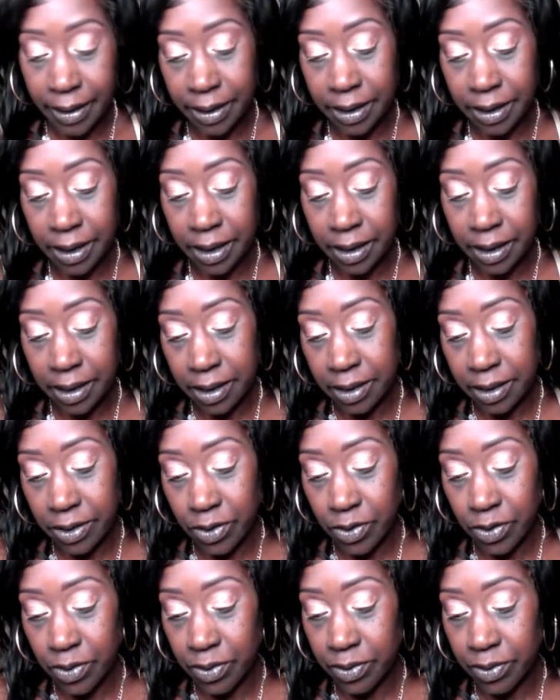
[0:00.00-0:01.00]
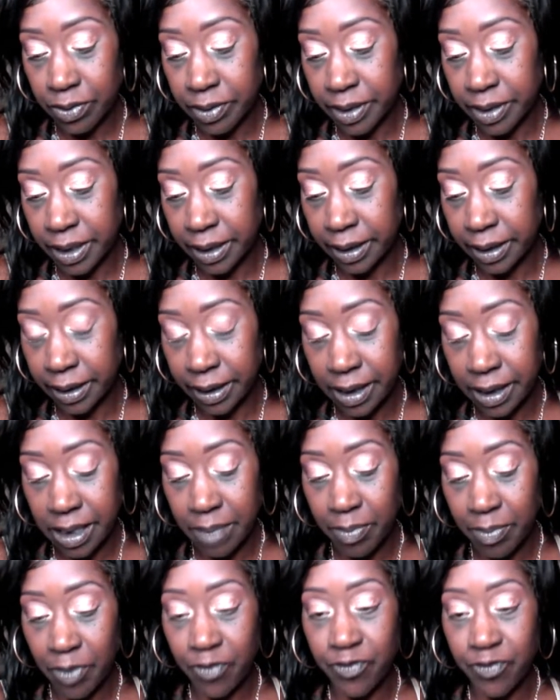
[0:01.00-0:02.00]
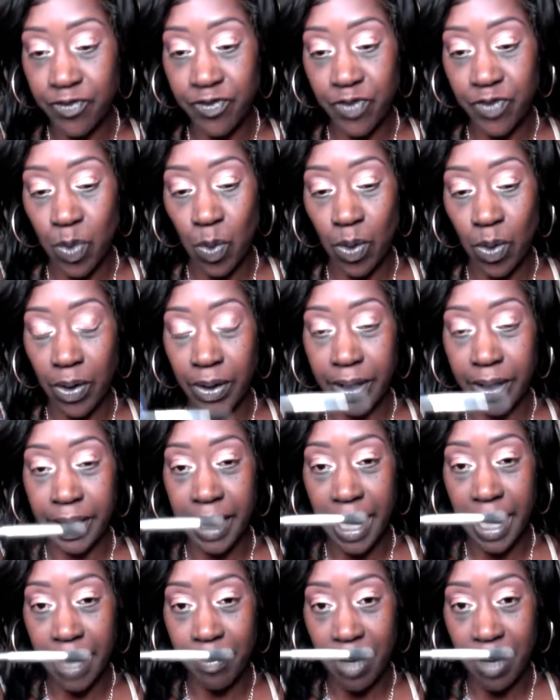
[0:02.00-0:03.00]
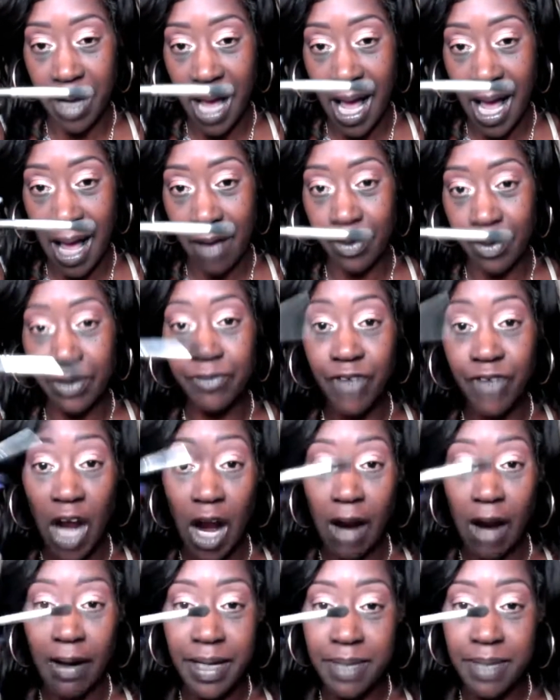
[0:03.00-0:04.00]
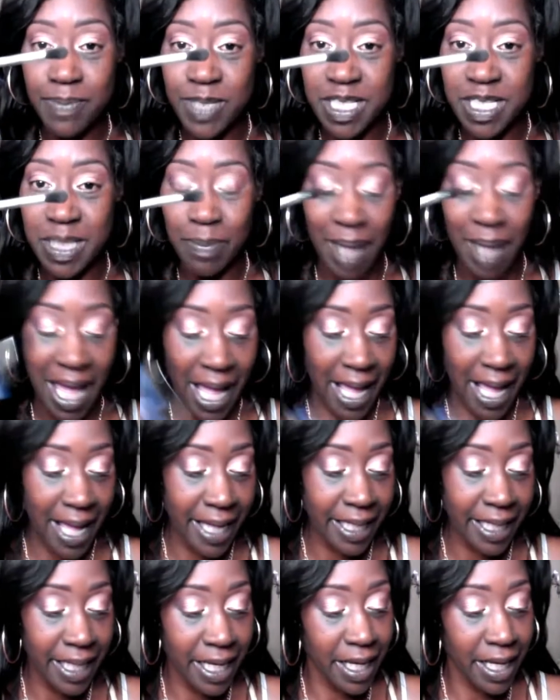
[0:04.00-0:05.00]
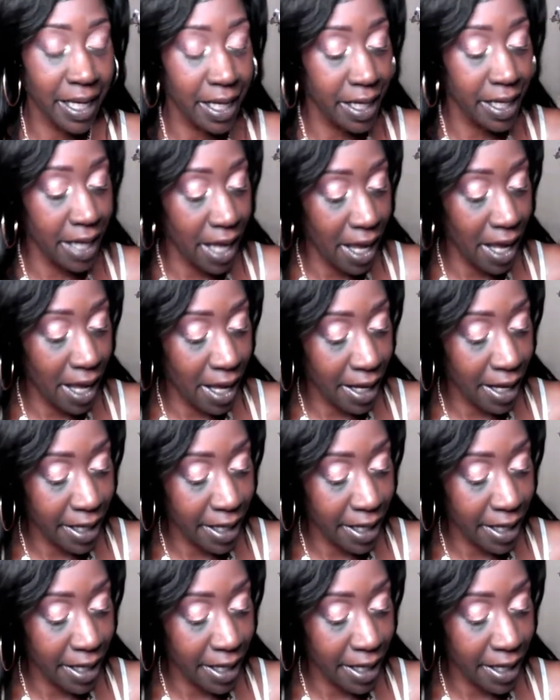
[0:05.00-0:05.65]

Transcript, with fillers: and I took the little, this is a number four, came out of our Ipsy bag,